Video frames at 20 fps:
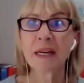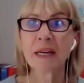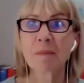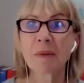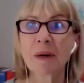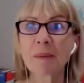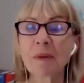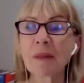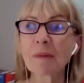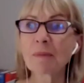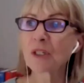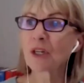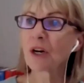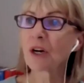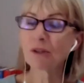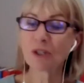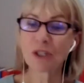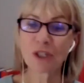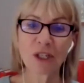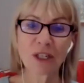my mother was
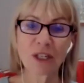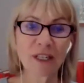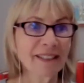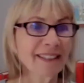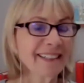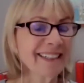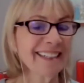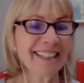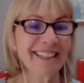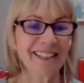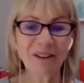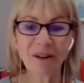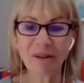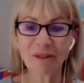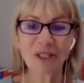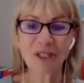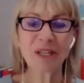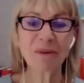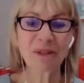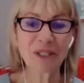close to, you know,
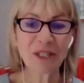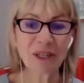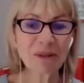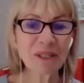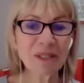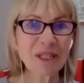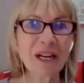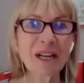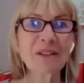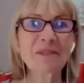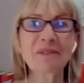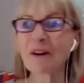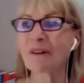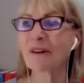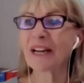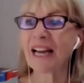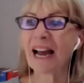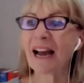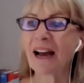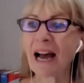she, she was kind of
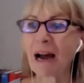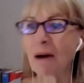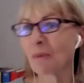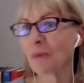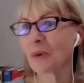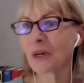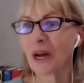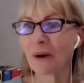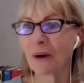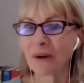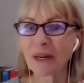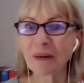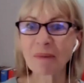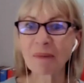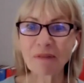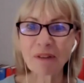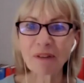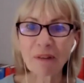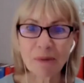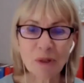very outward going and my
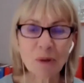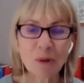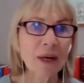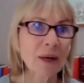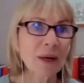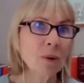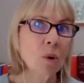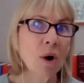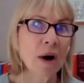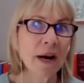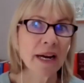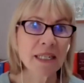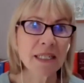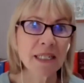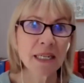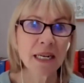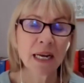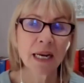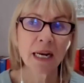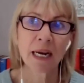father was quite quiet.
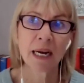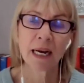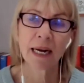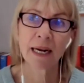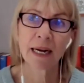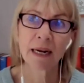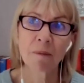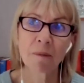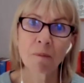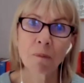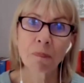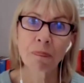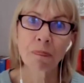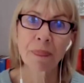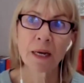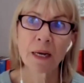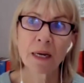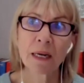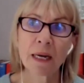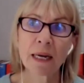Mm-hmm. Um,
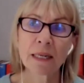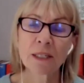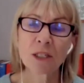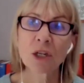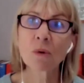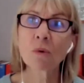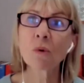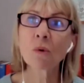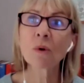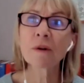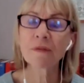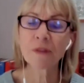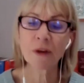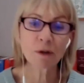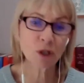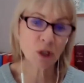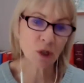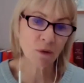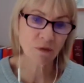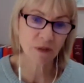so all of
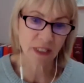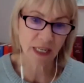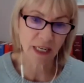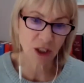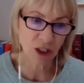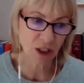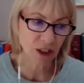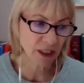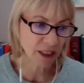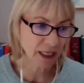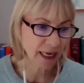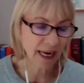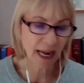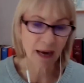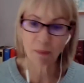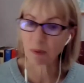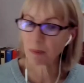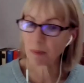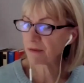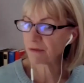those conversations that I'd had
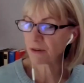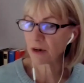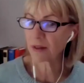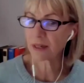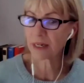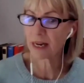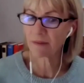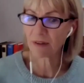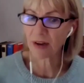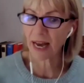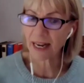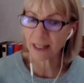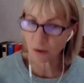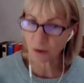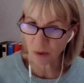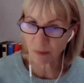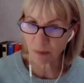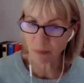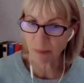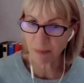with my father, never had
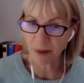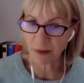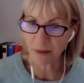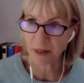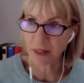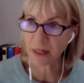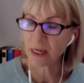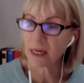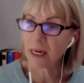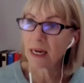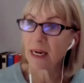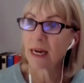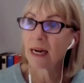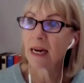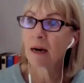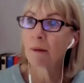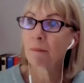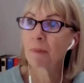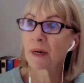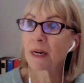with my mother.
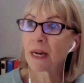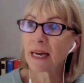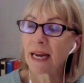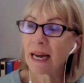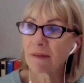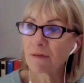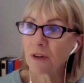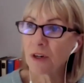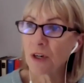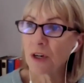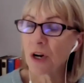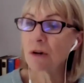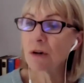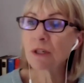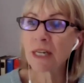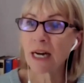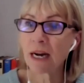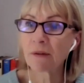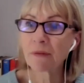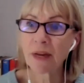But I have no
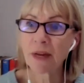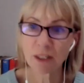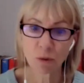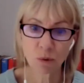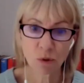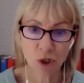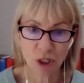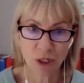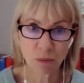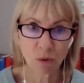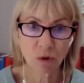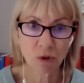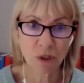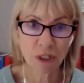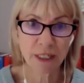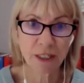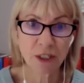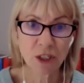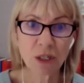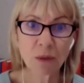doubt that's what she
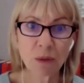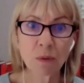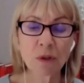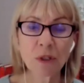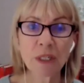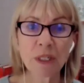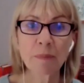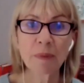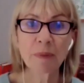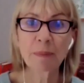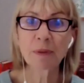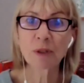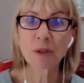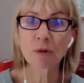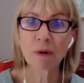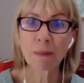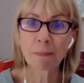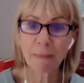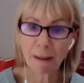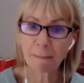wanted. She wanted people to
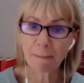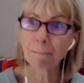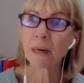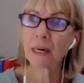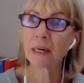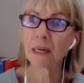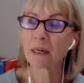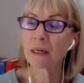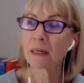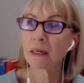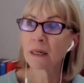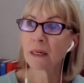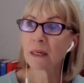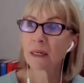remember her